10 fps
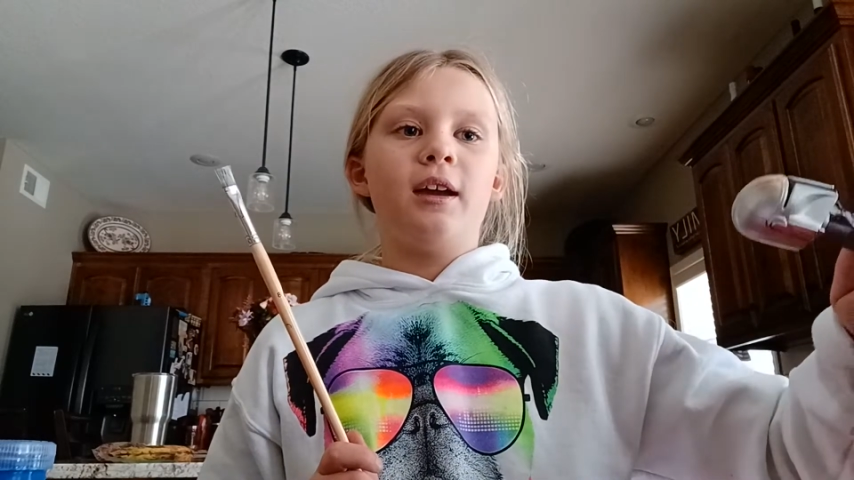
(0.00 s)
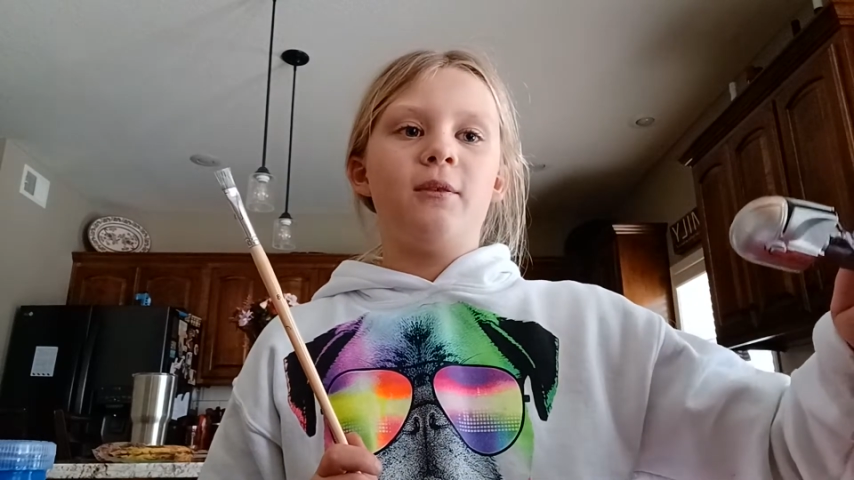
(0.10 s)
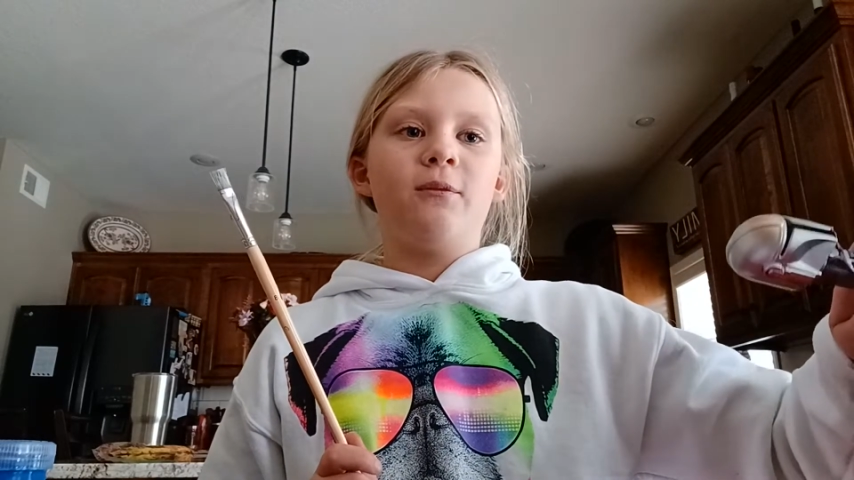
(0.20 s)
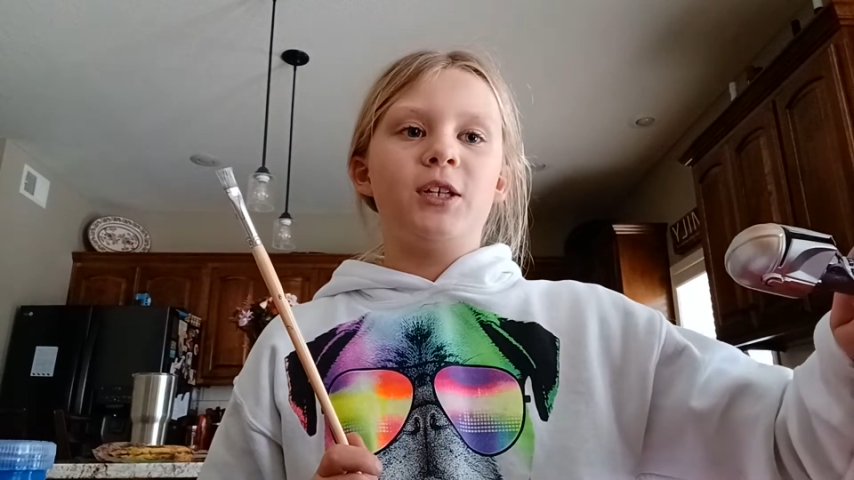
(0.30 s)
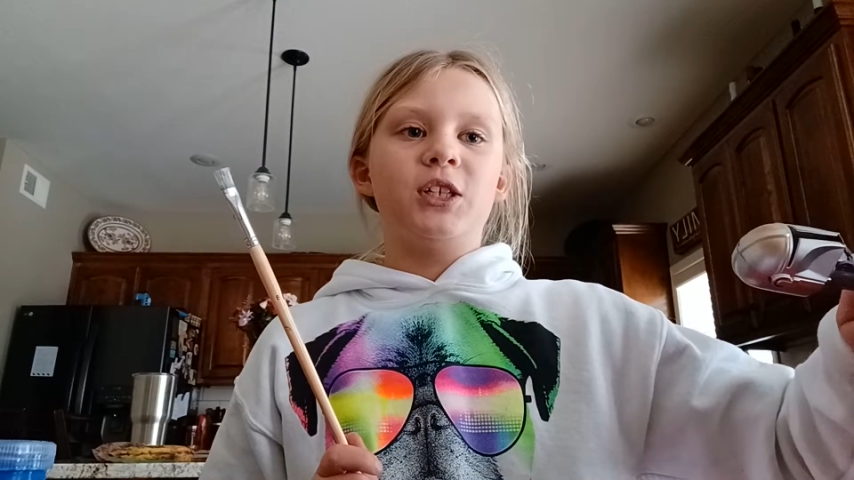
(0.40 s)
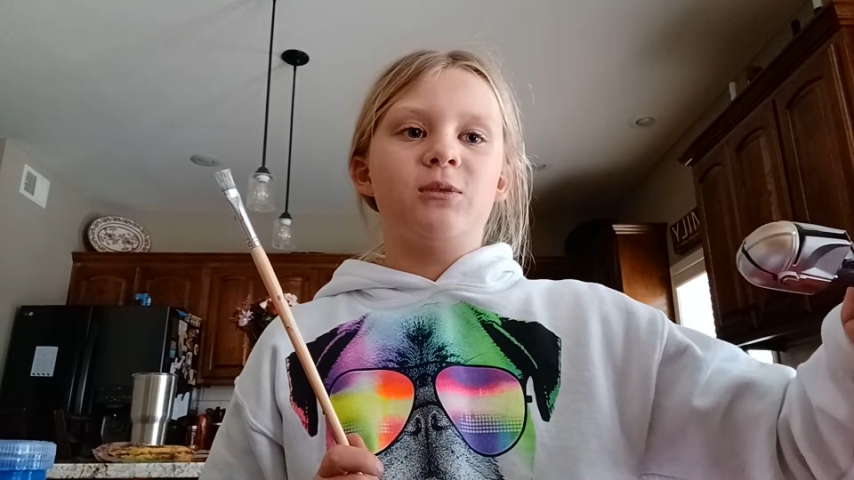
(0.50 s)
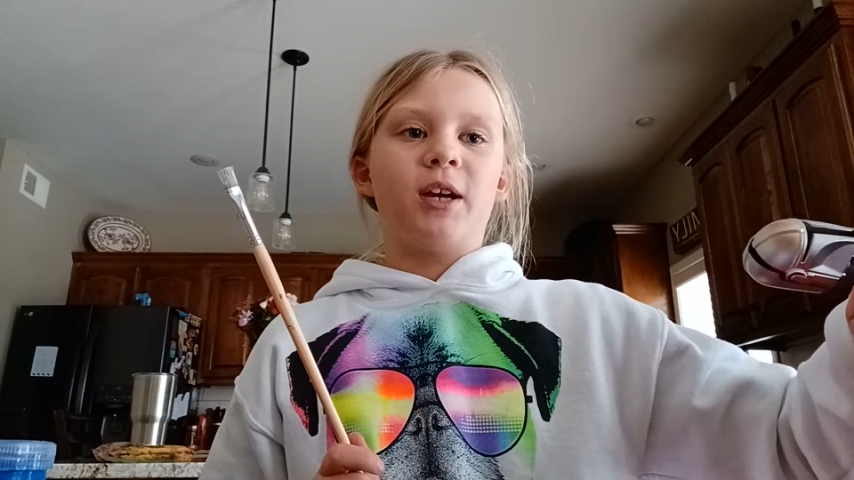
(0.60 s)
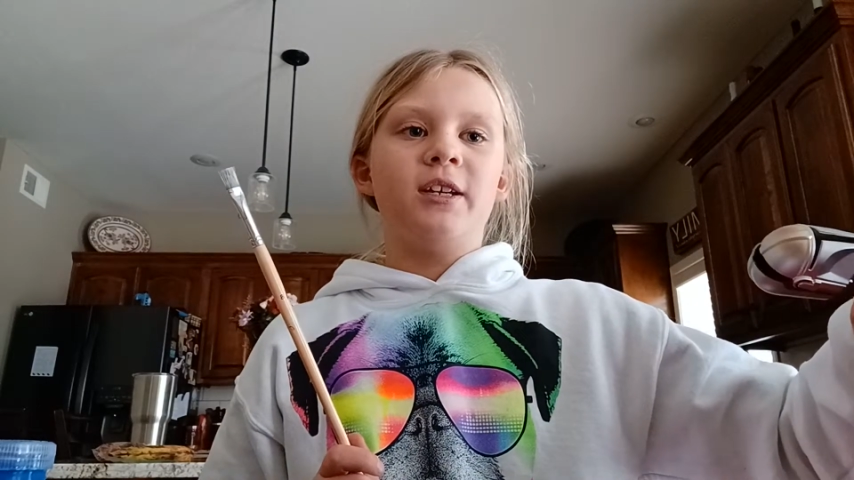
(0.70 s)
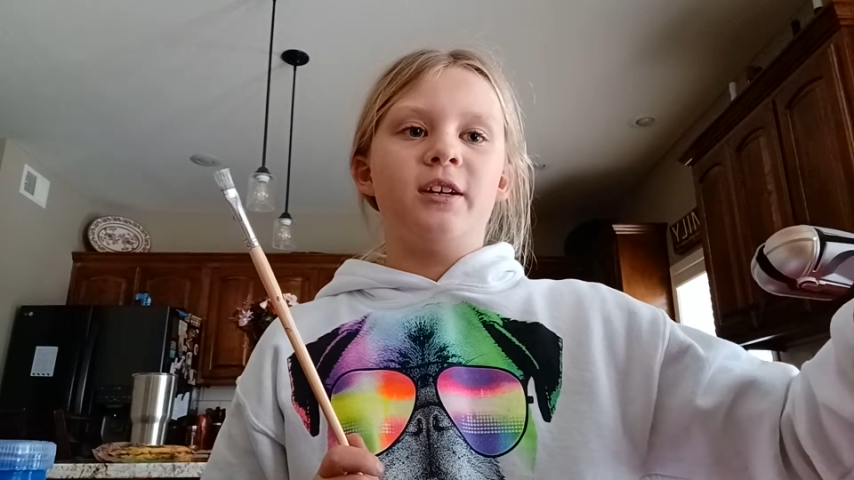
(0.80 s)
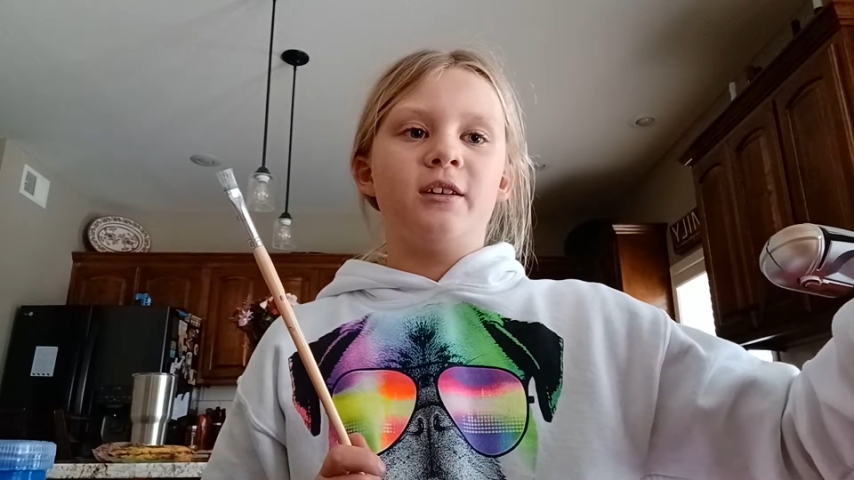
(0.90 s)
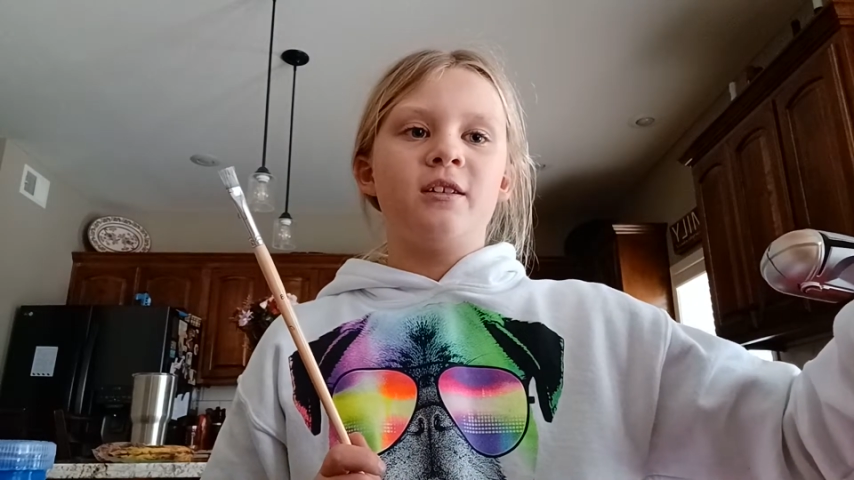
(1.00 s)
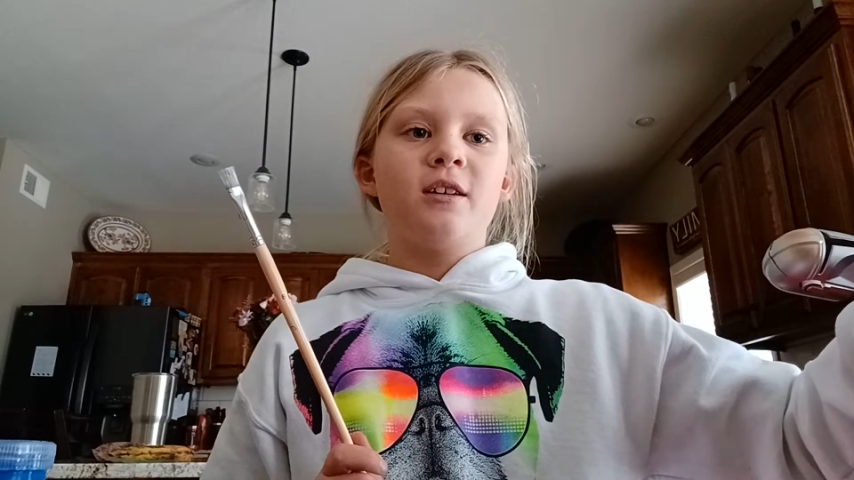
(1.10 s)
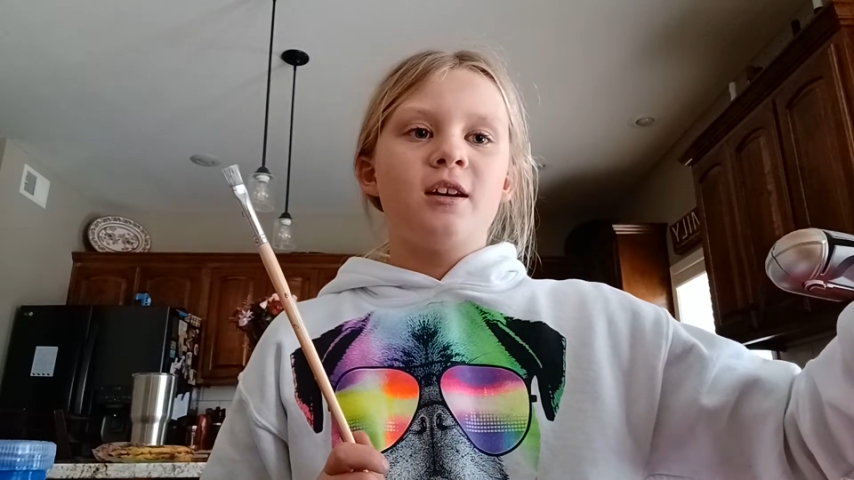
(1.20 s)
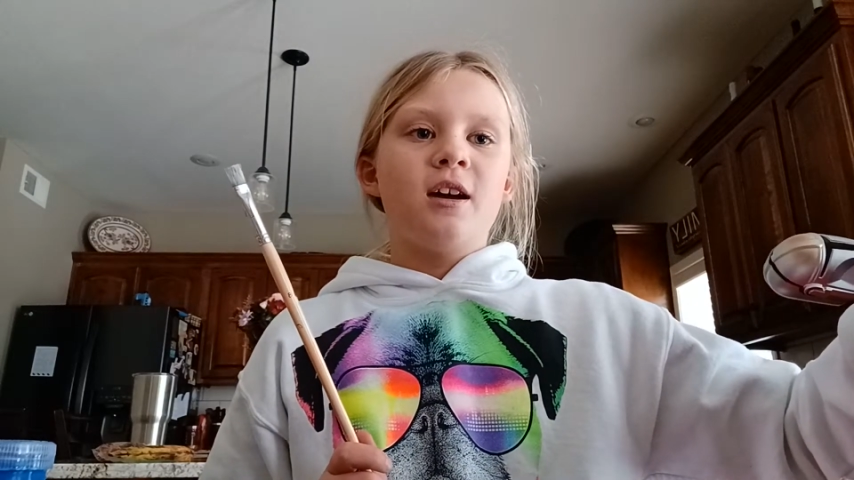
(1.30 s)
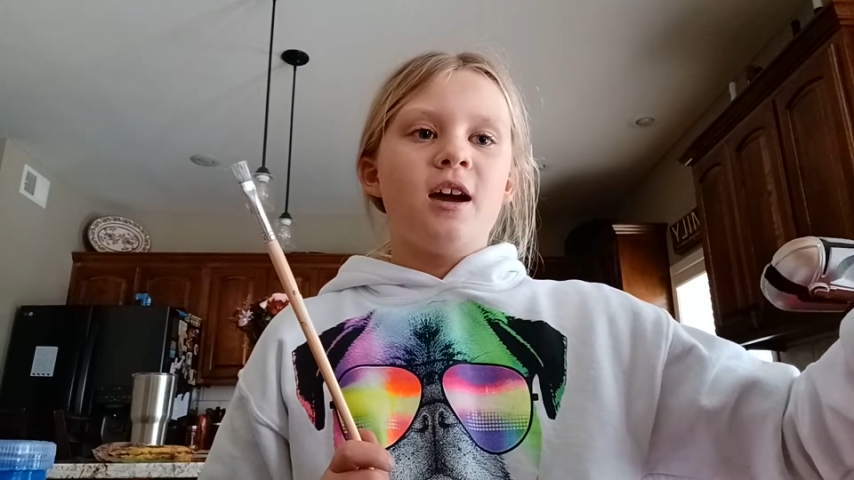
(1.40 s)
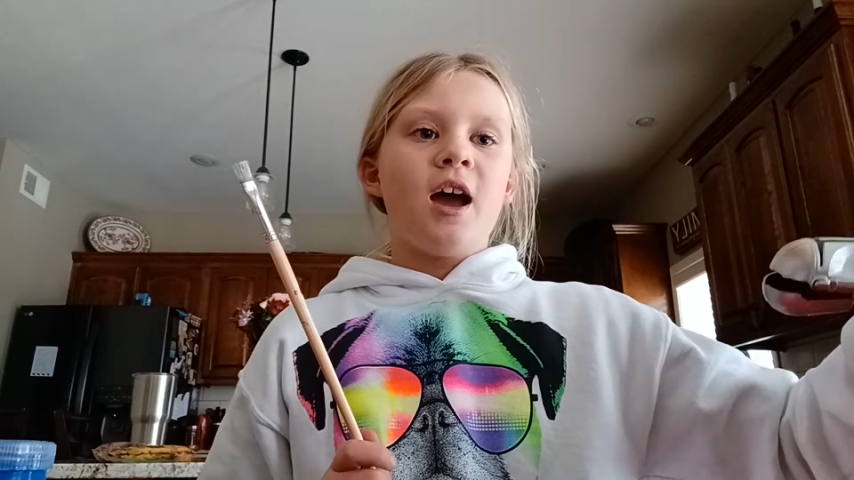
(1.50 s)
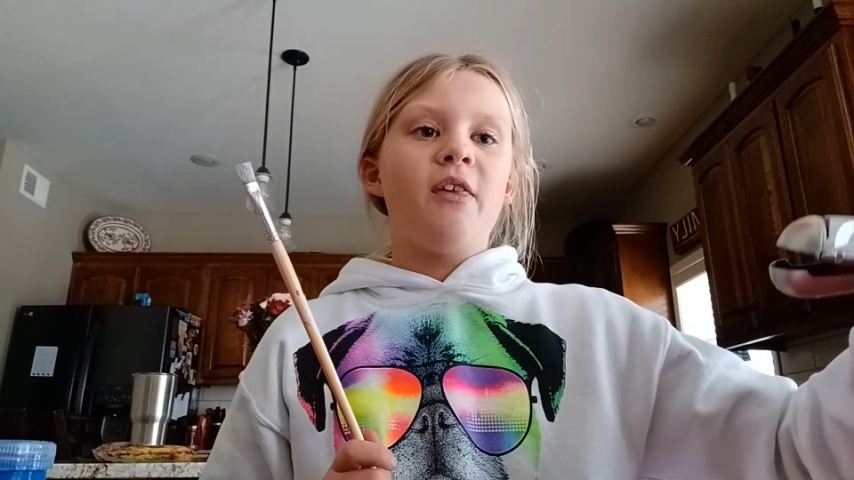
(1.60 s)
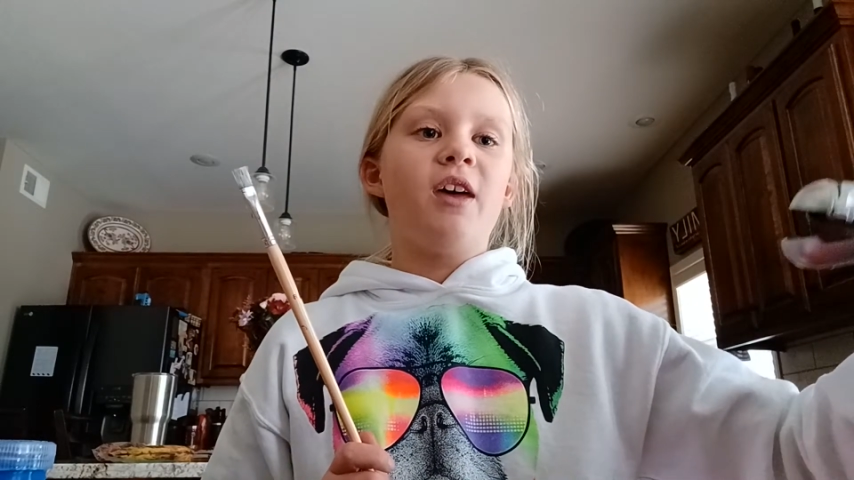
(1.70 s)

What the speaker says: which is right here. And